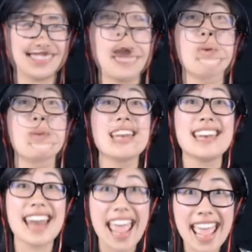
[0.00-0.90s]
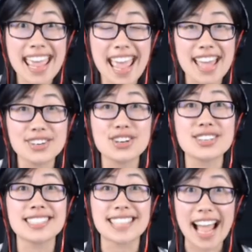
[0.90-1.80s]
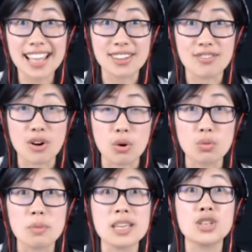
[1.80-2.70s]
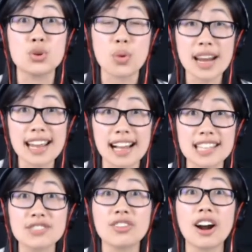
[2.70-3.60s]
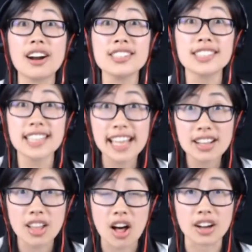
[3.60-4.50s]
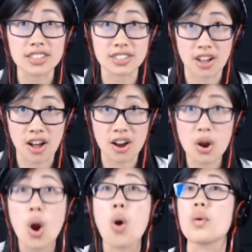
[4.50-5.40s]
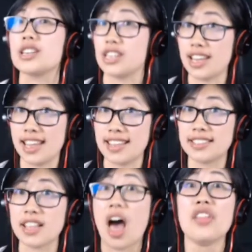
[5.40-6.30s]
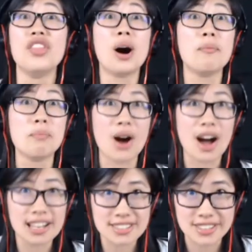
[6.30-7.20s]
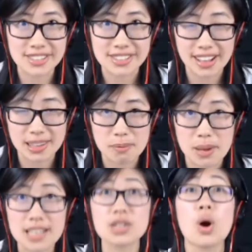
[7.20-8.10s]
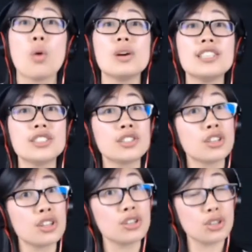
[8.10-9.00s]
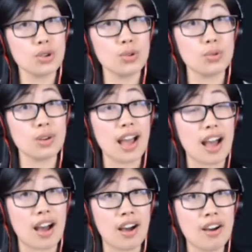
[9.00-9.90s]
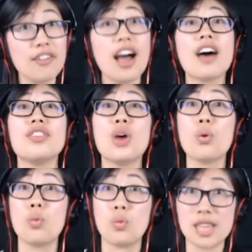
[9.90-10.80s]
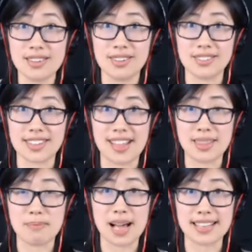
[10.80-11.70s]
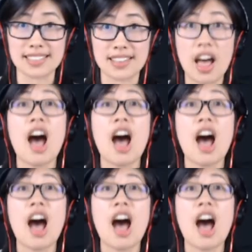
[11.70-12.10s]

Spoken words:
Renee and her xylophone will be joining us for our sing-along song, which is The Monsters on the Bus, which is to the tune of The Wheels on the Bus.